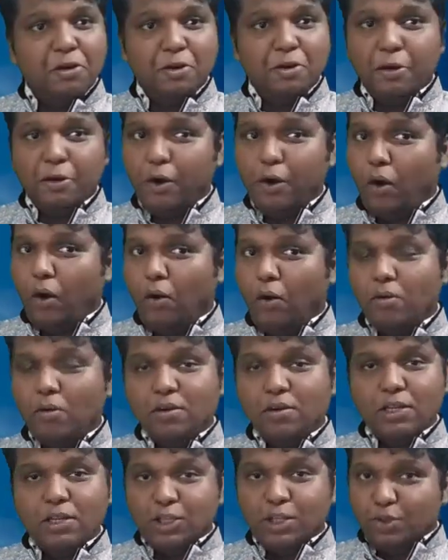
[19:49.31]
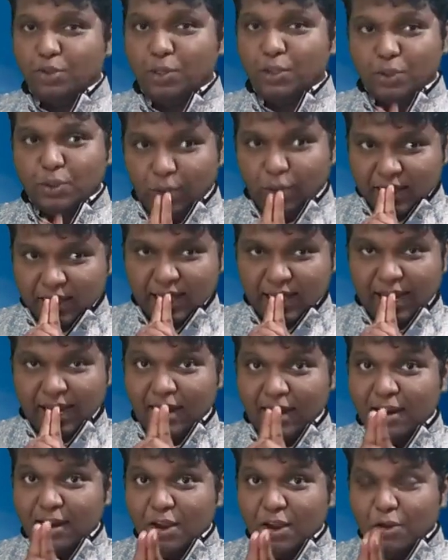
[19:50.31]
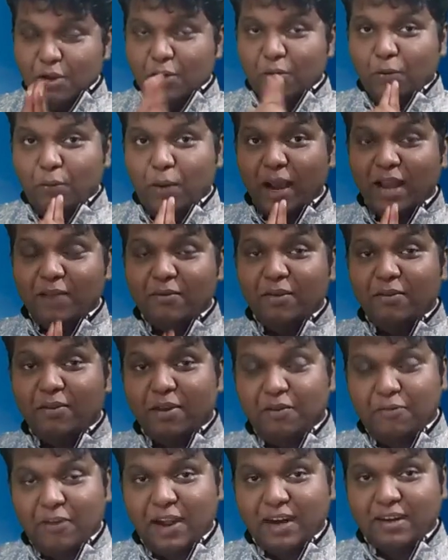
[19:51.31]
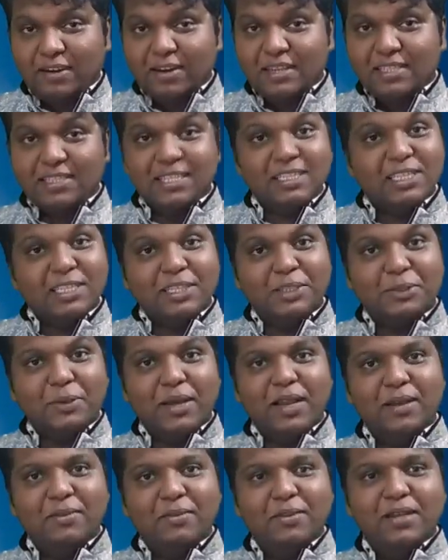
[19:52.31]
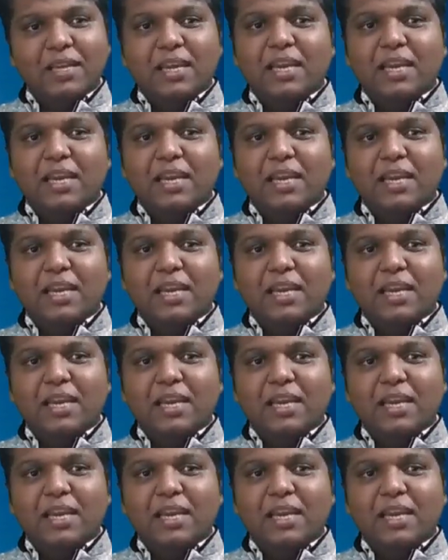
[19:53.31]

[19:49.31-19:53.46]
No. 2 is only there while we were factorizing 12.